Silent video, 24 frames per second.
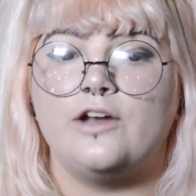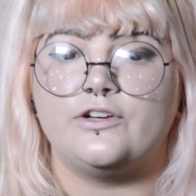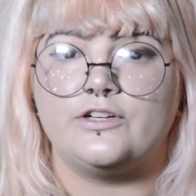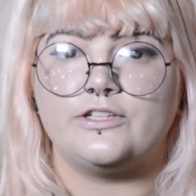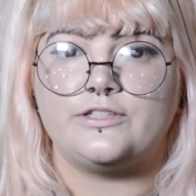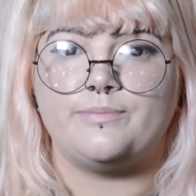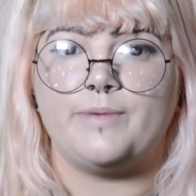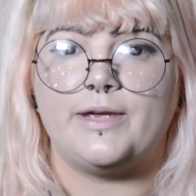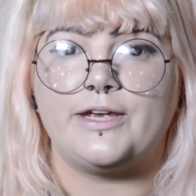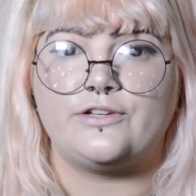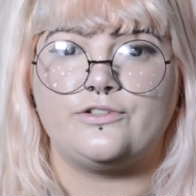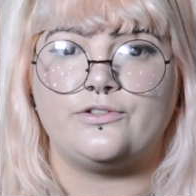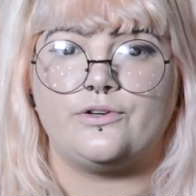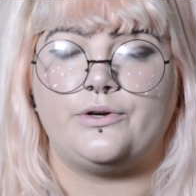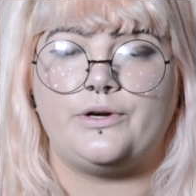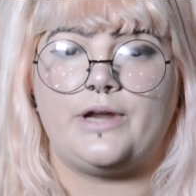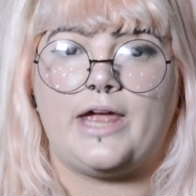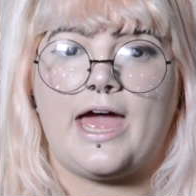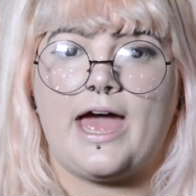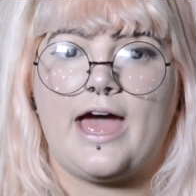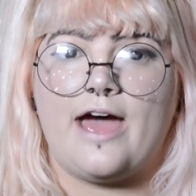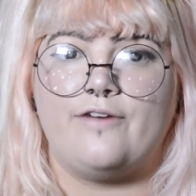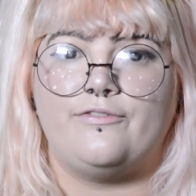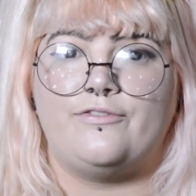Just make sure
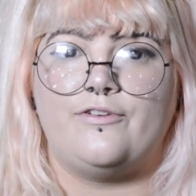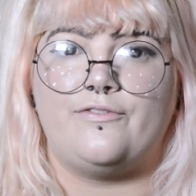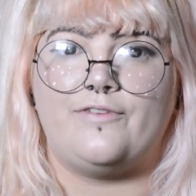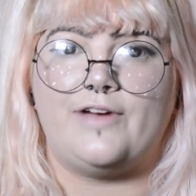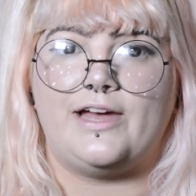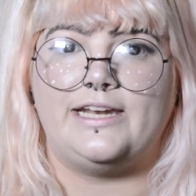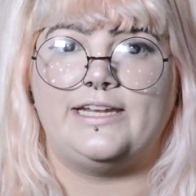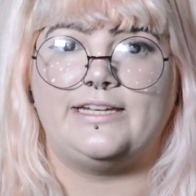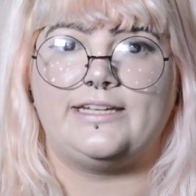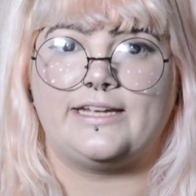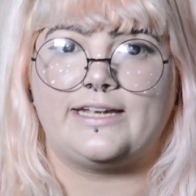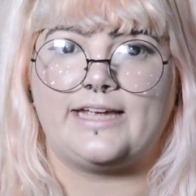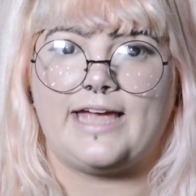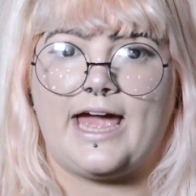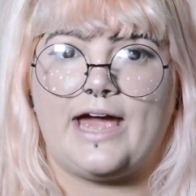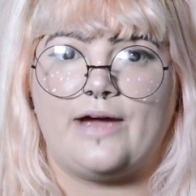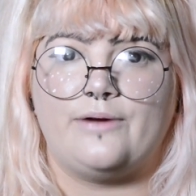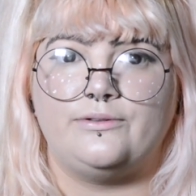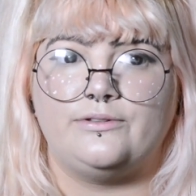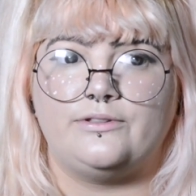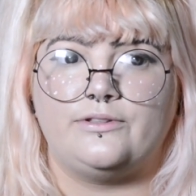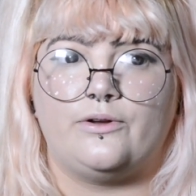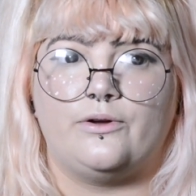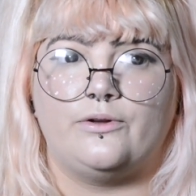you have a valid
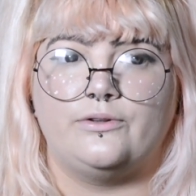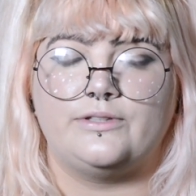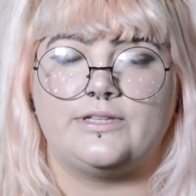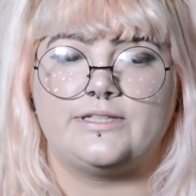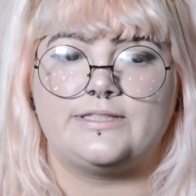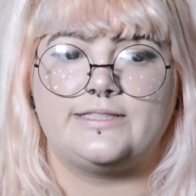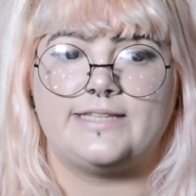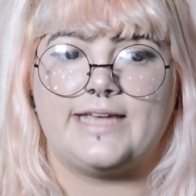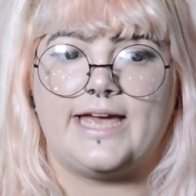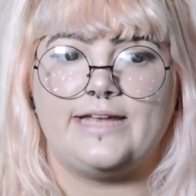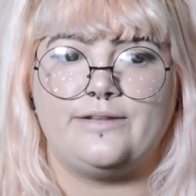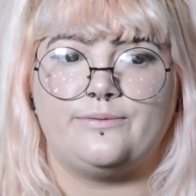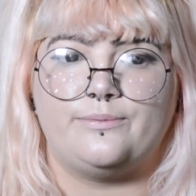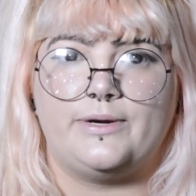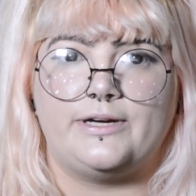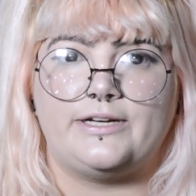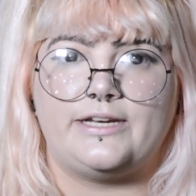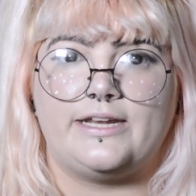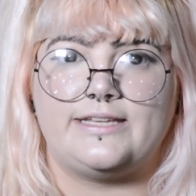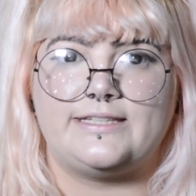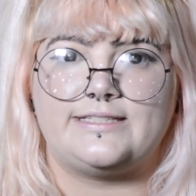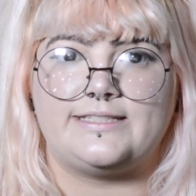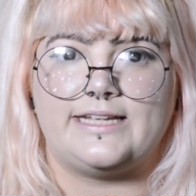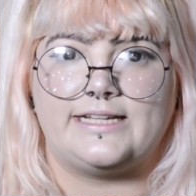account on the site where
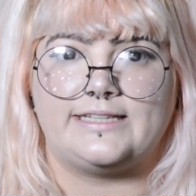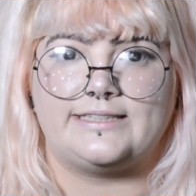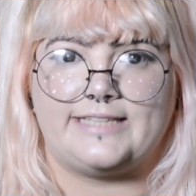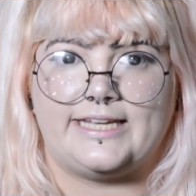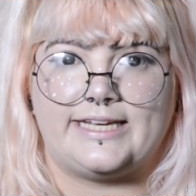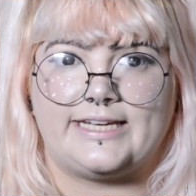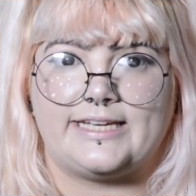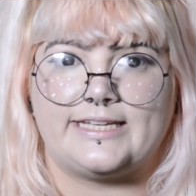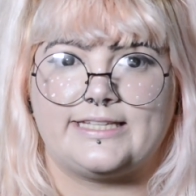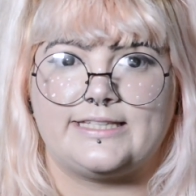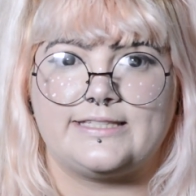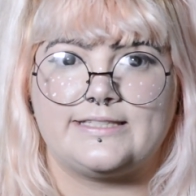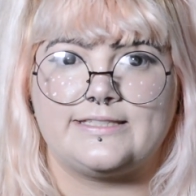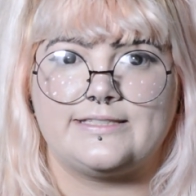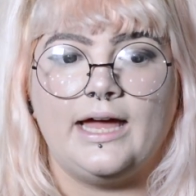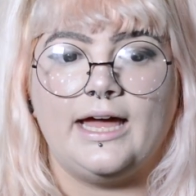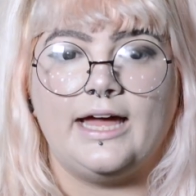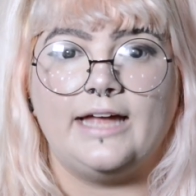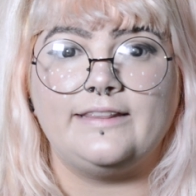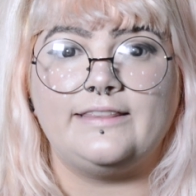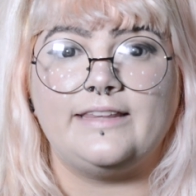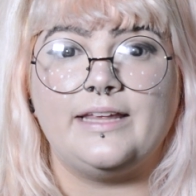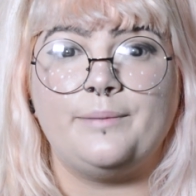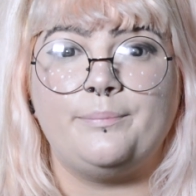they sell tickets.
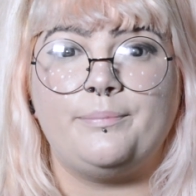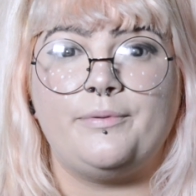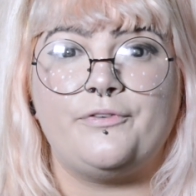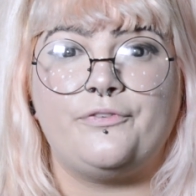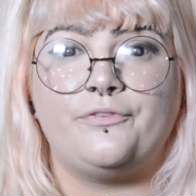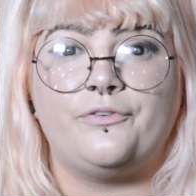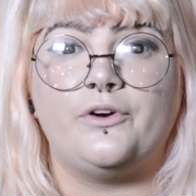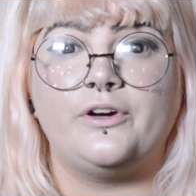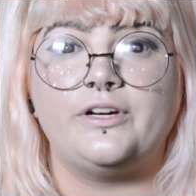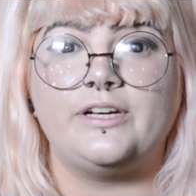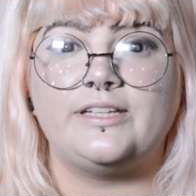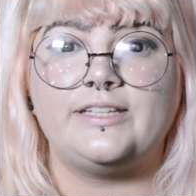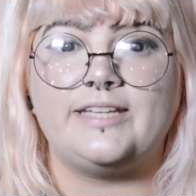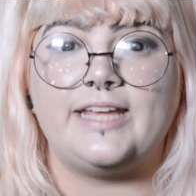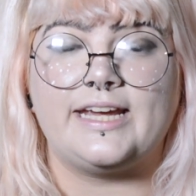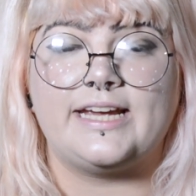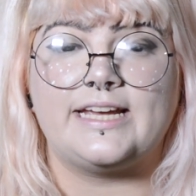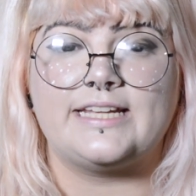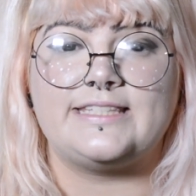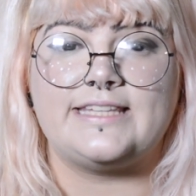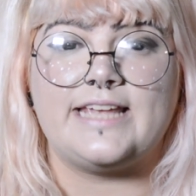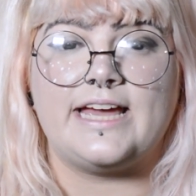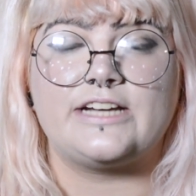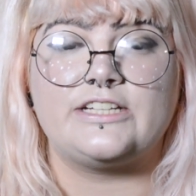And then before the
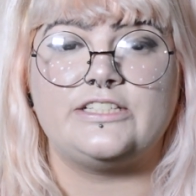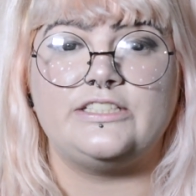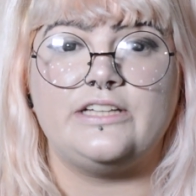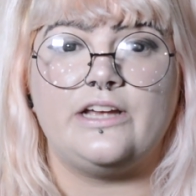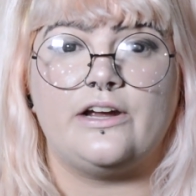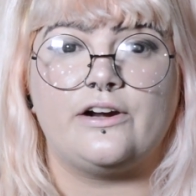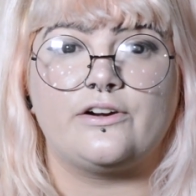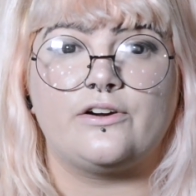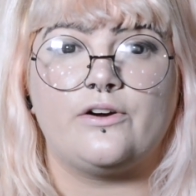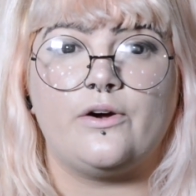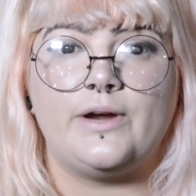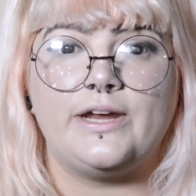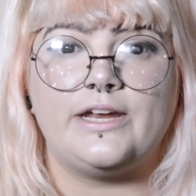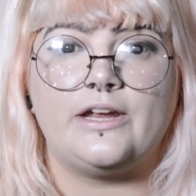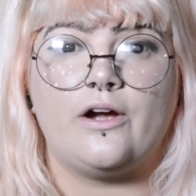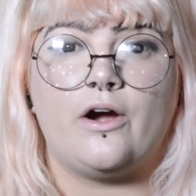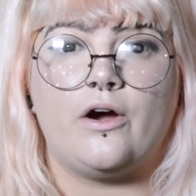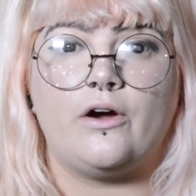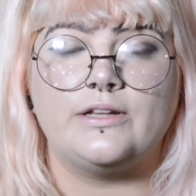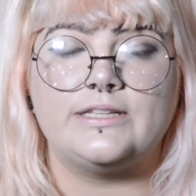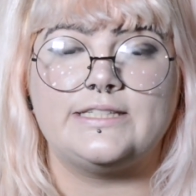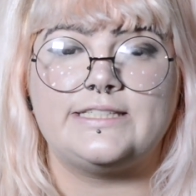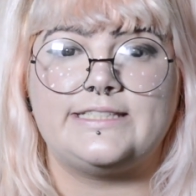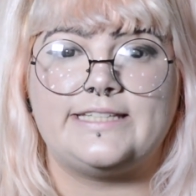tickets actually are going
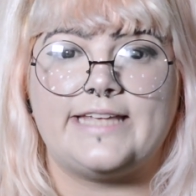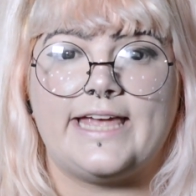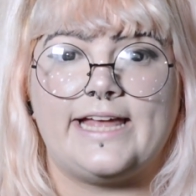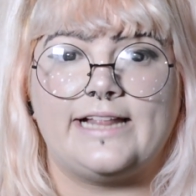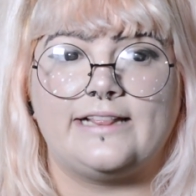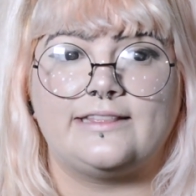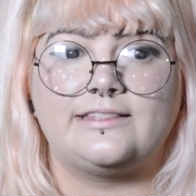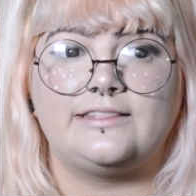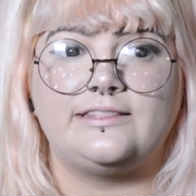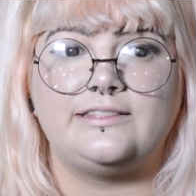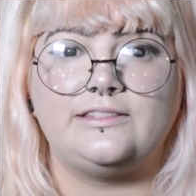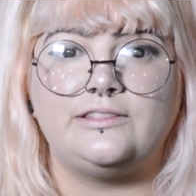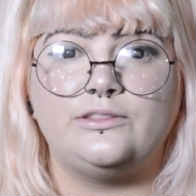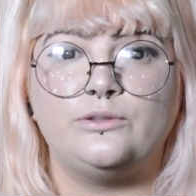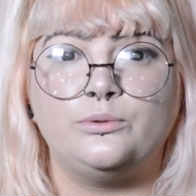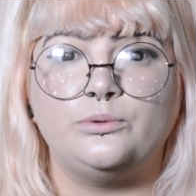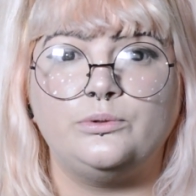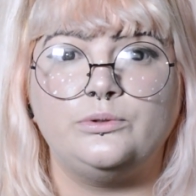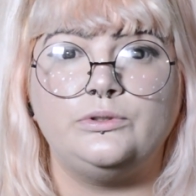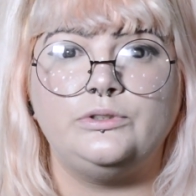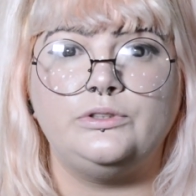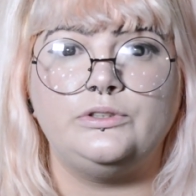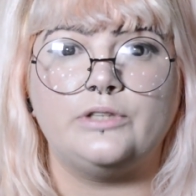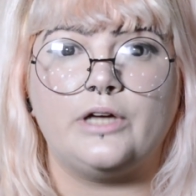on sale,
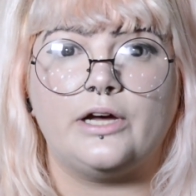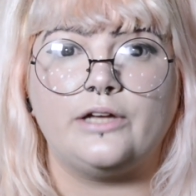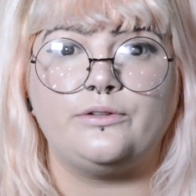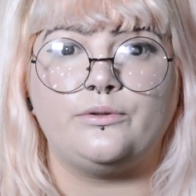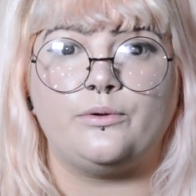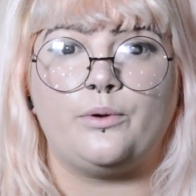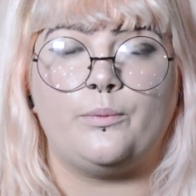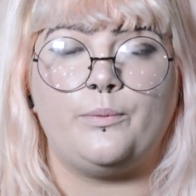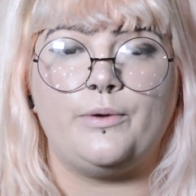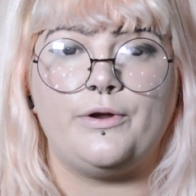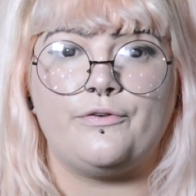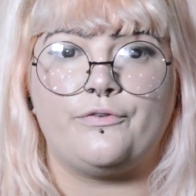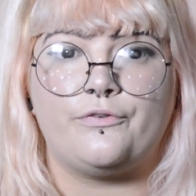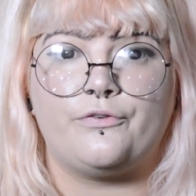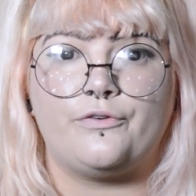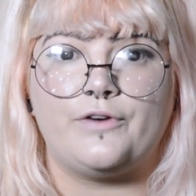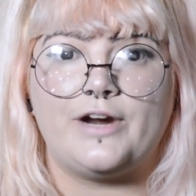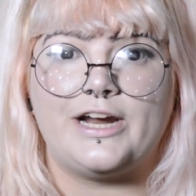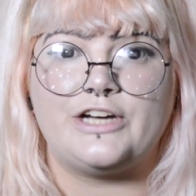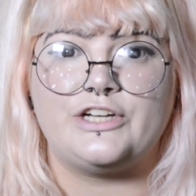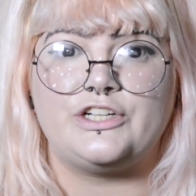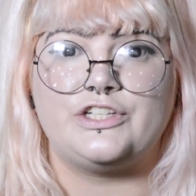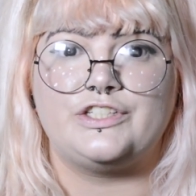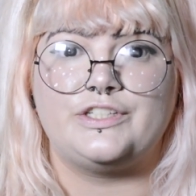do not
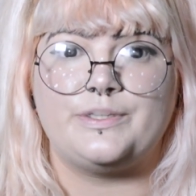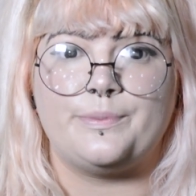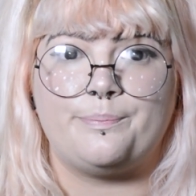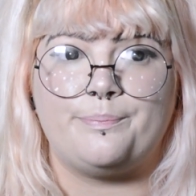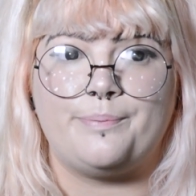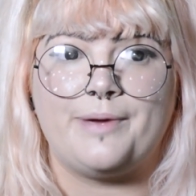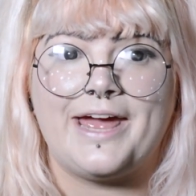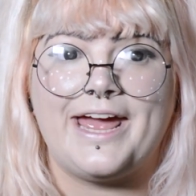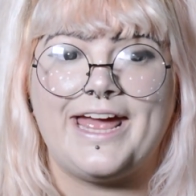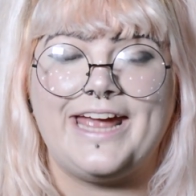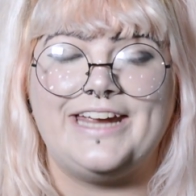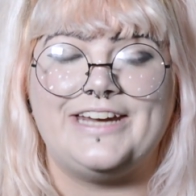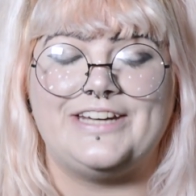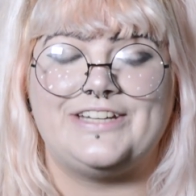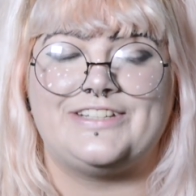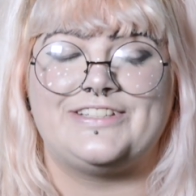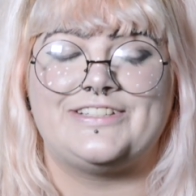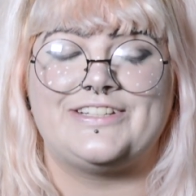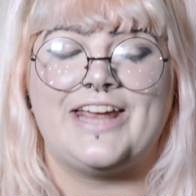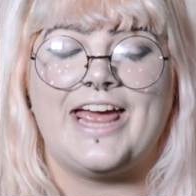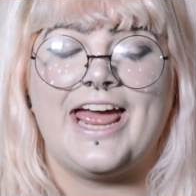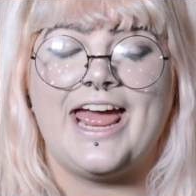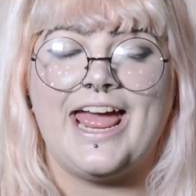refresh the page.